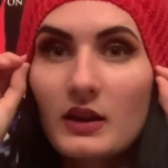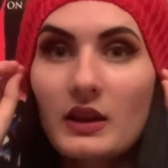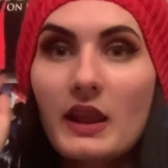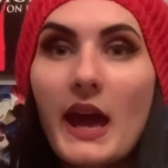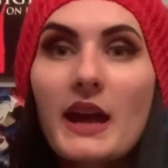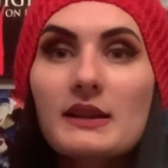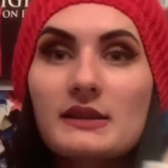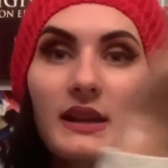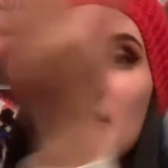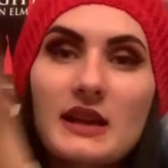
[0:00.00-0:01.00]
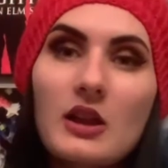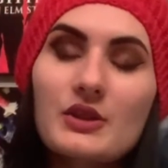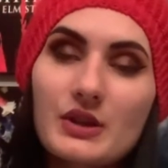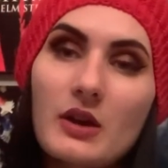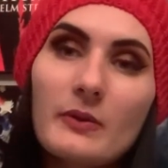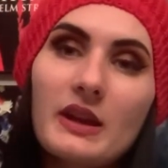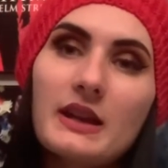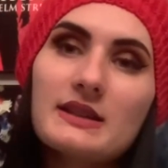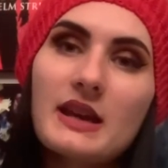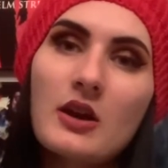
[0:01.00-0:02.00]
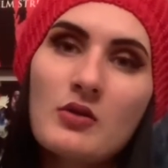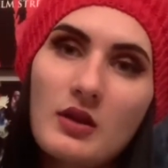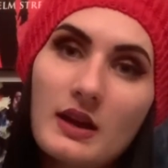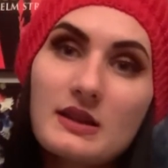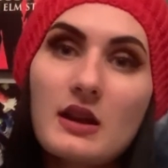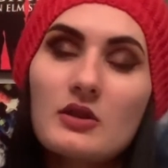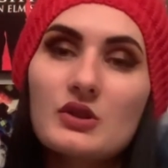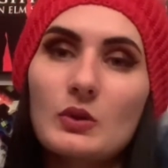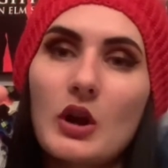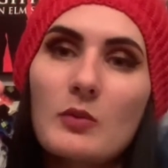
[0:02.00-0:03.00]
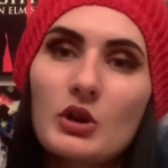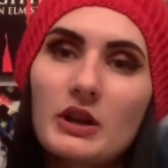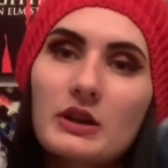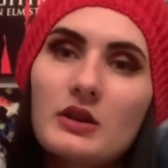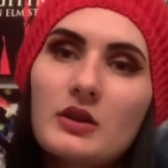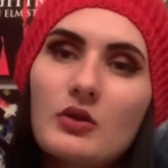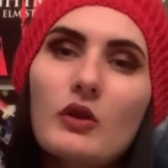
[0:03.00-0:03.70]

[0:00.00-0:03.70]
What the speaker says: that Adele is not really Adele. Adele is Robert, or